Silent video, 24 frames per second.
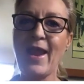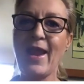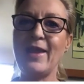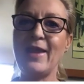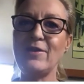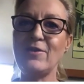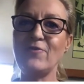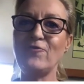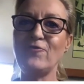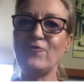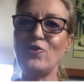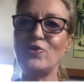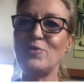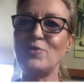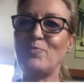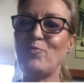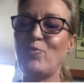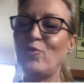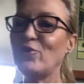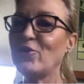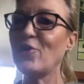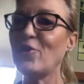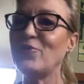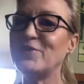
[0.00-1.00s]
and I've got to
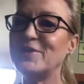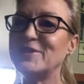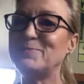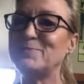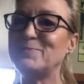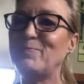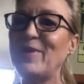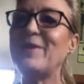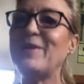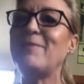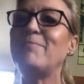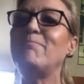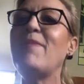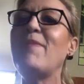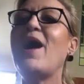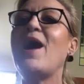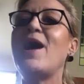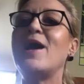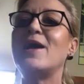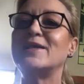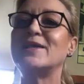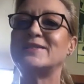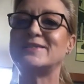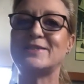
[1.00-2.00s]
put on this big
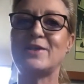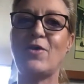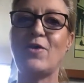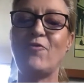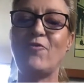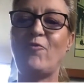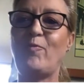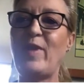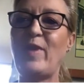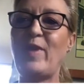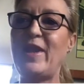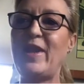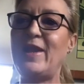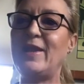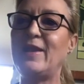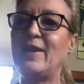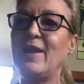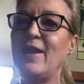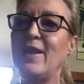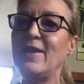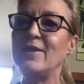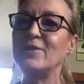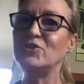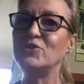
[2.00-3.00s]
mask of being
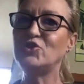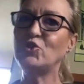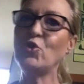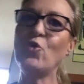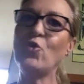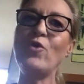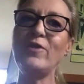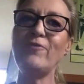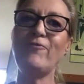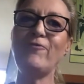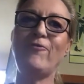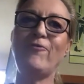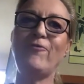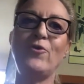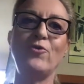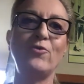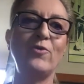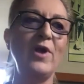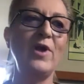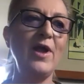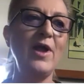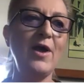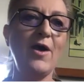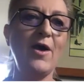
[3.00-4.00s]
joyful.